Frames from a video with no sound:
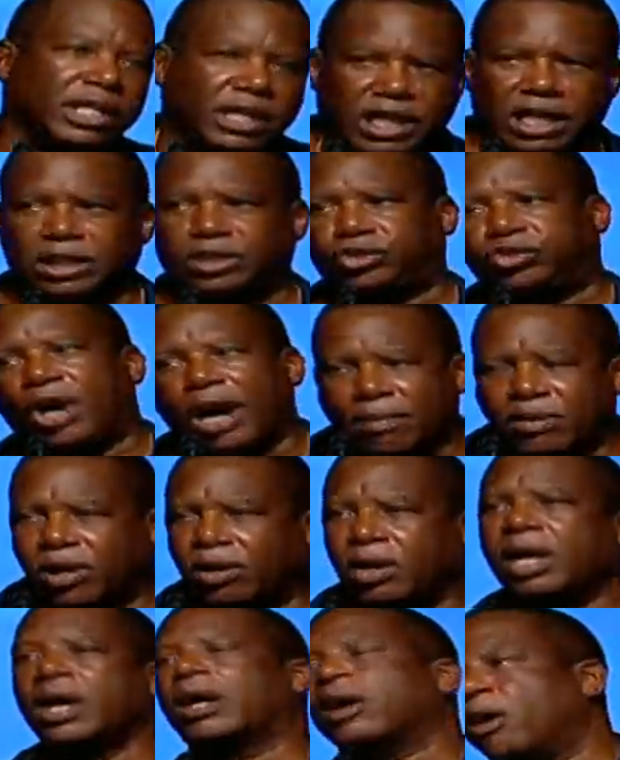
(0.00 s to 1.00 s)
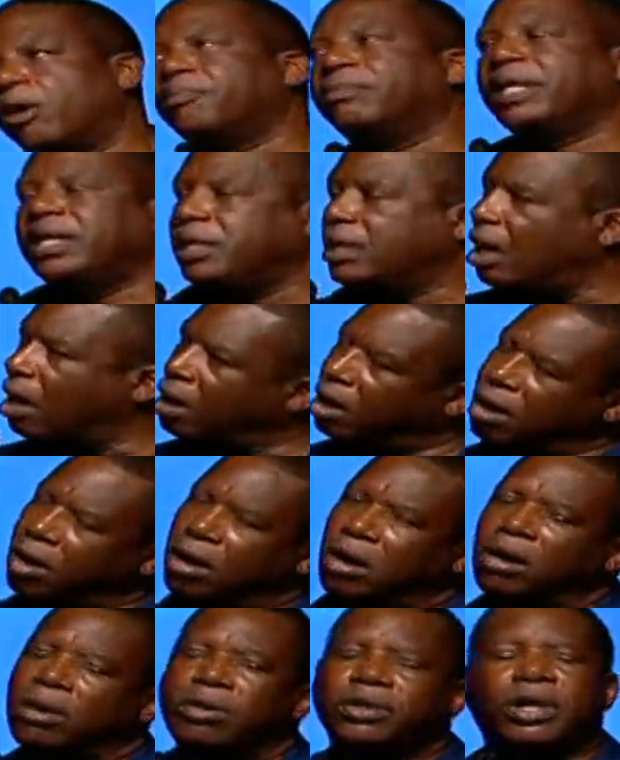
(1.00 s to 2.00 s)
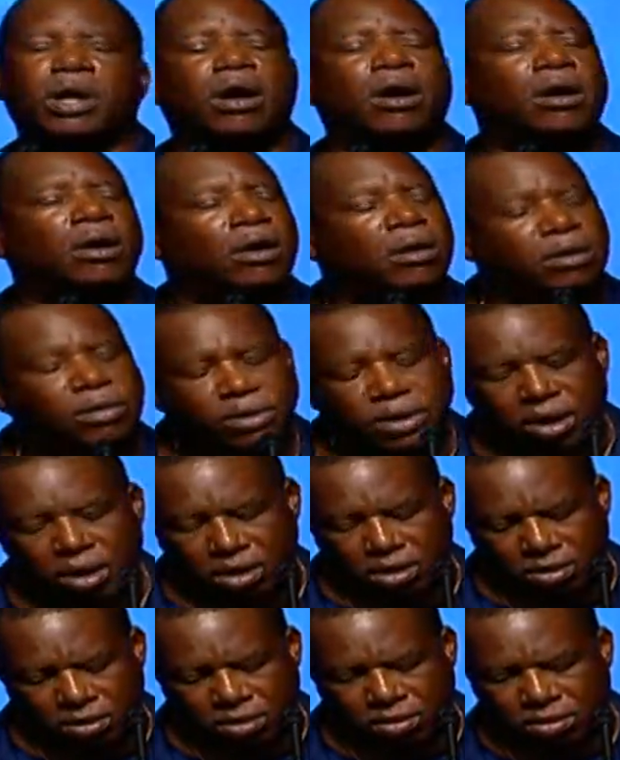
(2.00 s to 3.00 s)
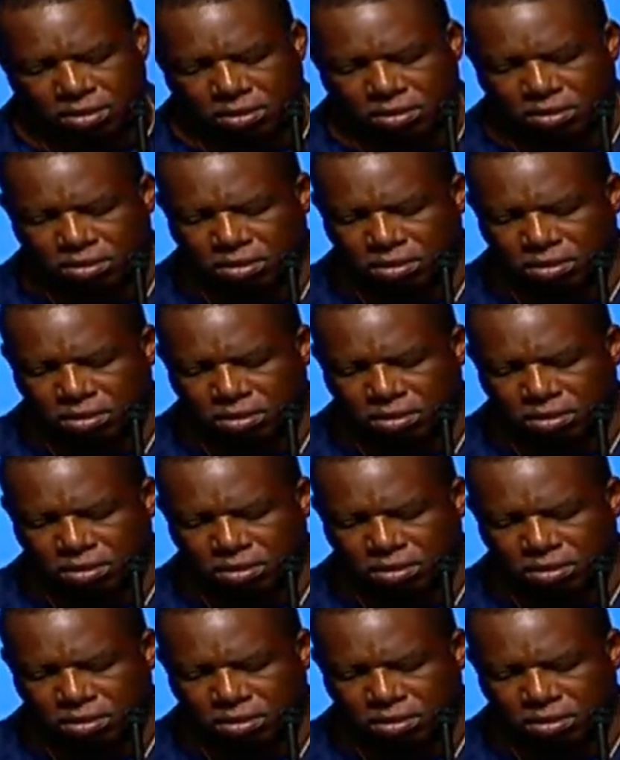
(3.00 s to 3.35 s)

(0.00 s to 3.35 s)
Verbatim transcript: And then trouble gonna be, no, no, no.